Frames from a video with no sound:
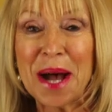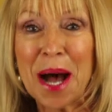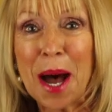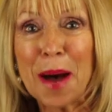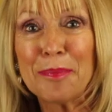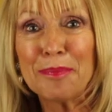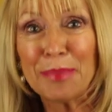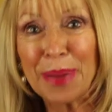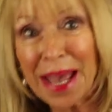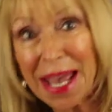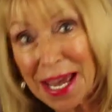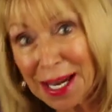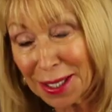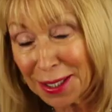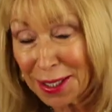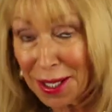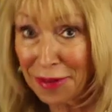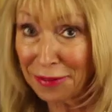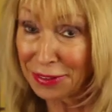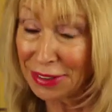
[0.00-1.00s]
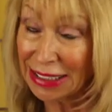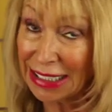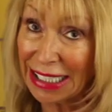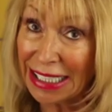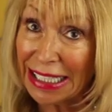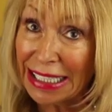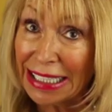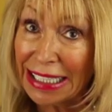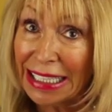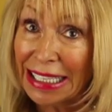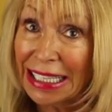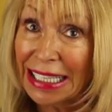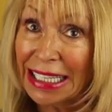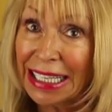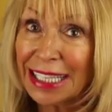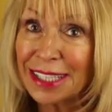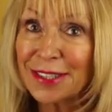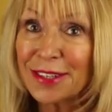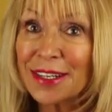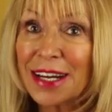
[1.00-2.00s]
a panel of
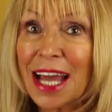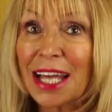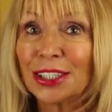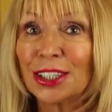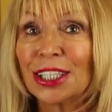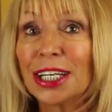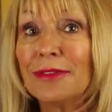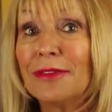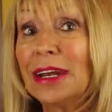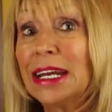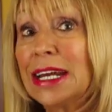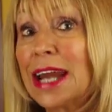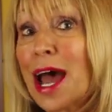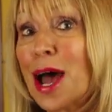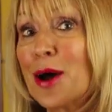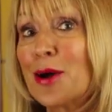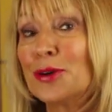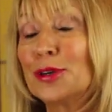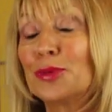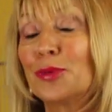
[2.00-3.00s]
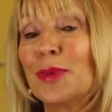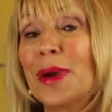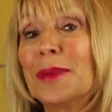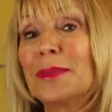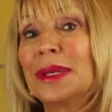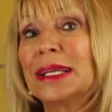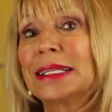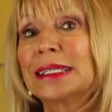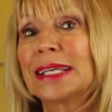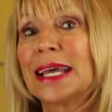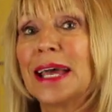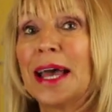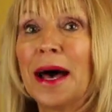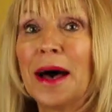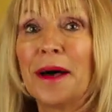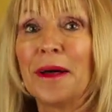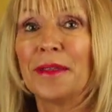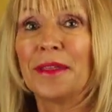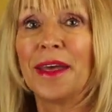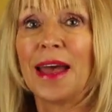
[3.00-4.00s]
leading internationally renowned women's
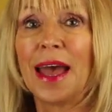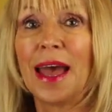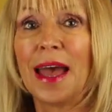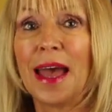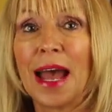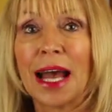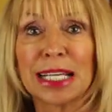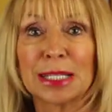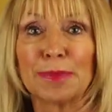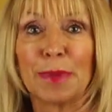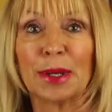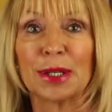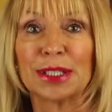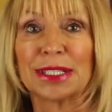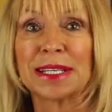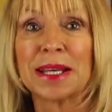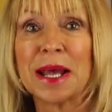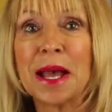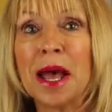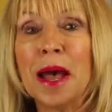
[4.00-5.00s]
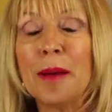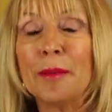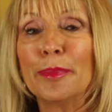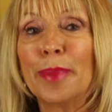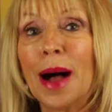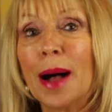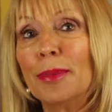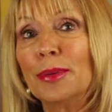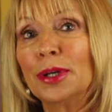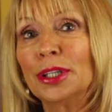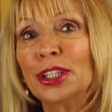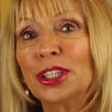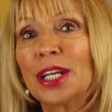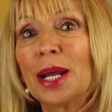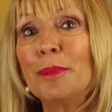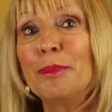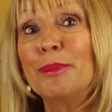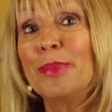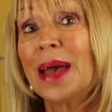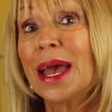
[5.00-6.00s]
health experts published
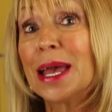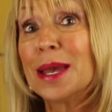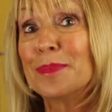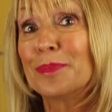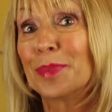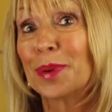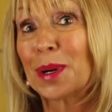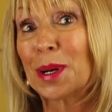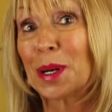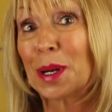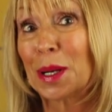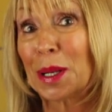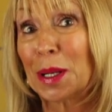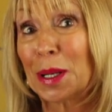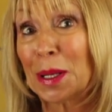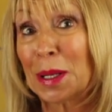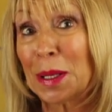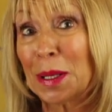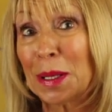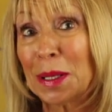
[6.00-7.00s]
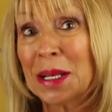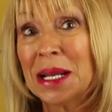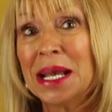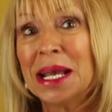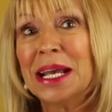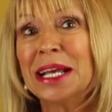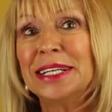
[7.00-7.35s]
a paper